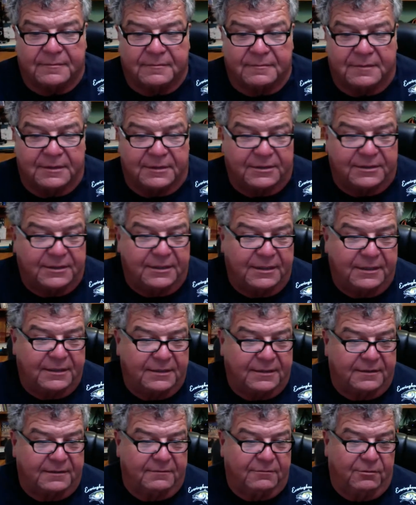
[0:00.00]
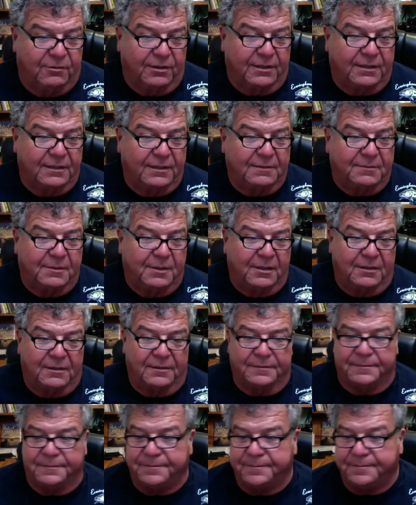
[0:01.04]
But she is working them
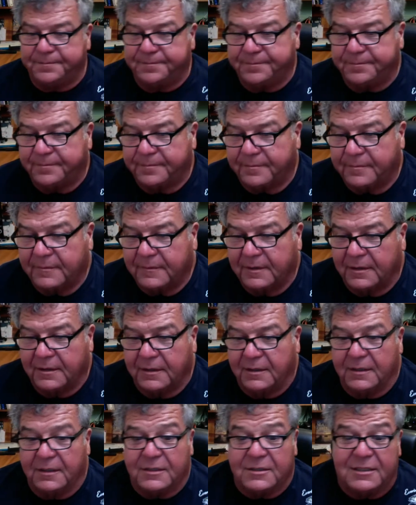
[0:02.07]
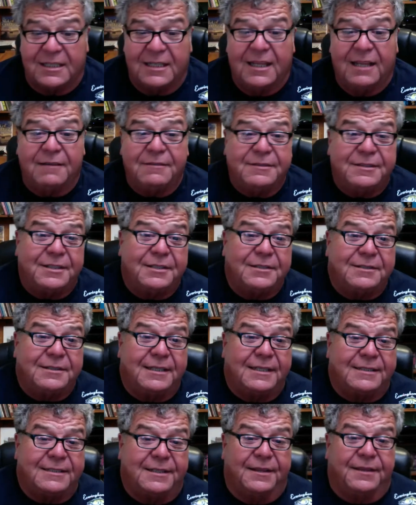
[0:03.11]
all. She loves
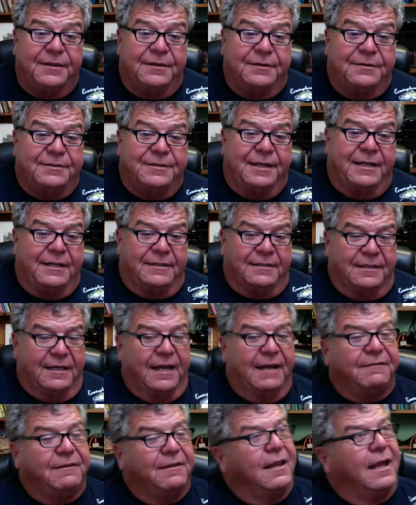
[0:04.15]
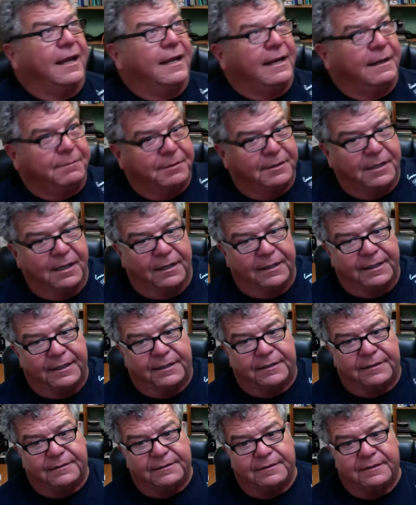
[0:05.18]
Tuesdays and Thursdays. I have a light I put on
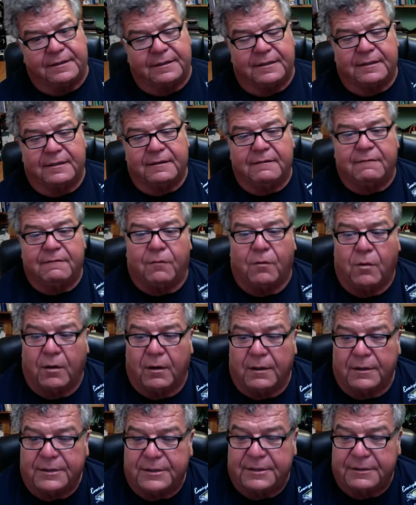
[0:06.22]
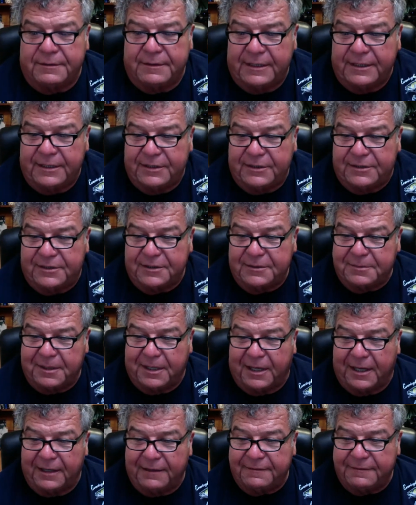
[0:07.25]
here for doing the YouTube
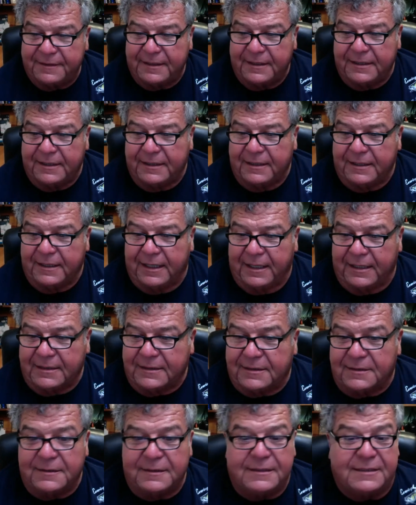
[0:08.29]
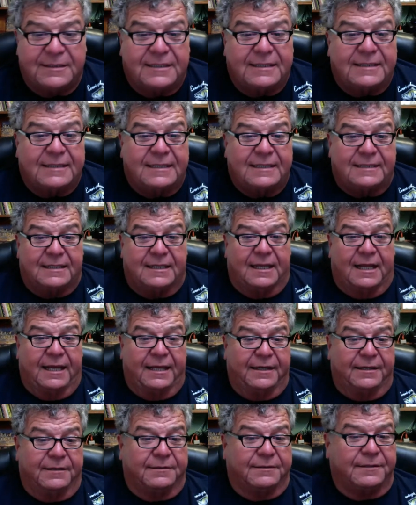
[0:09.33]
live, and as soon as she sees the
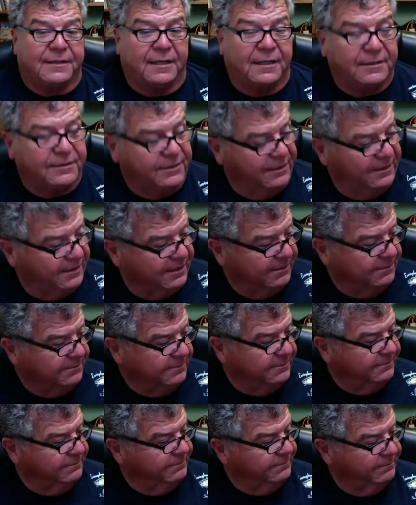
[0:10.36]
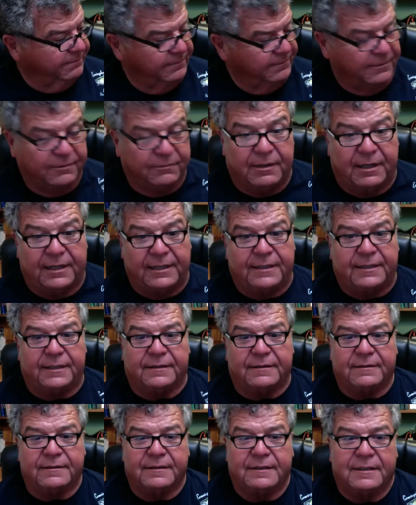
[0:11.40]
light goes on, she comes right in
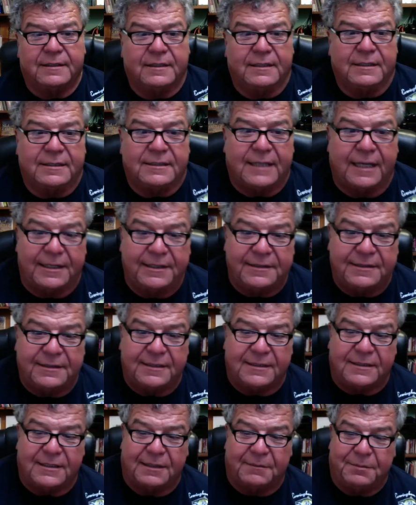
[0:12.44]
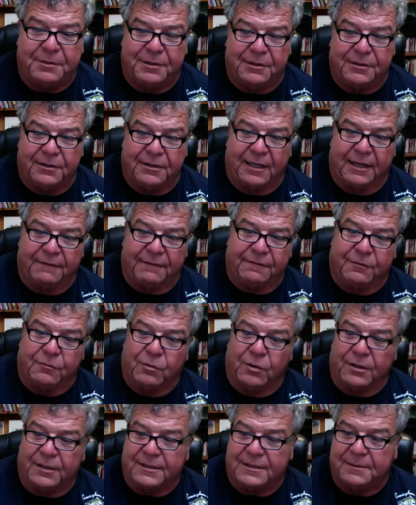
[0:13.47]
here. So I use this computer a lot for
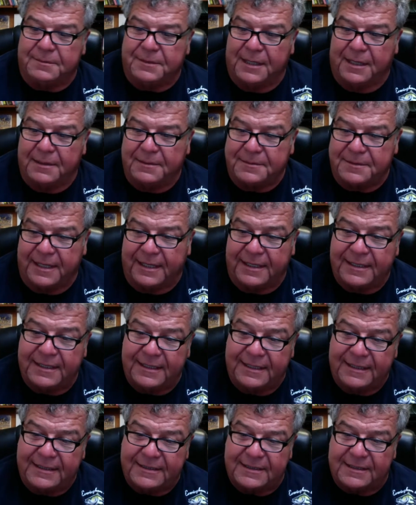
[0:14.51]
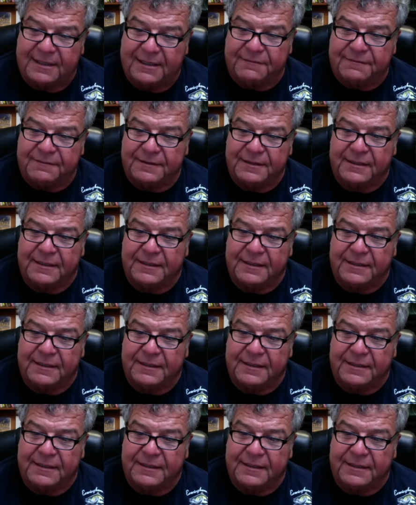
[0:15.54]
work sometimes, editing stuff.